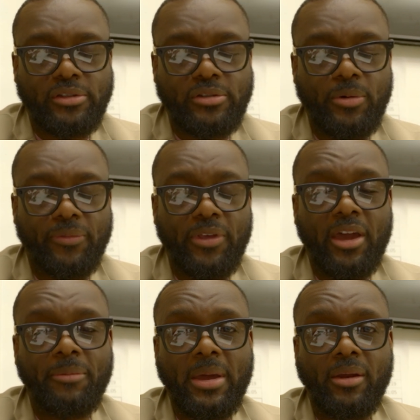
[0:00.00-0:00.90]
two of the
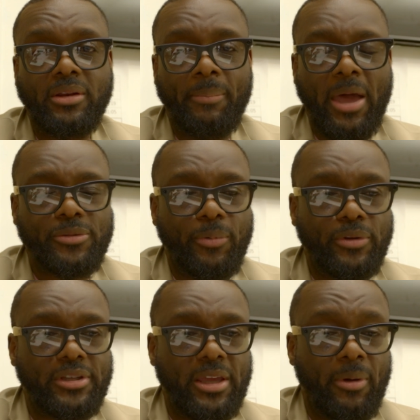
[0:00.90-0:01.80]
young men on the basketball
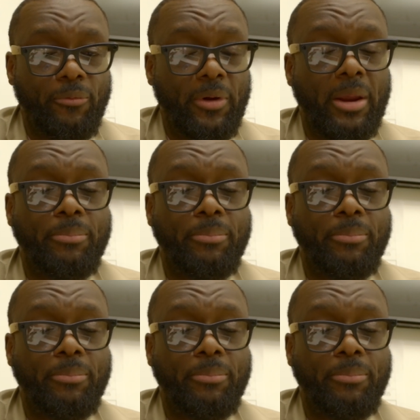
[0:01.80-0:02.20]
team have already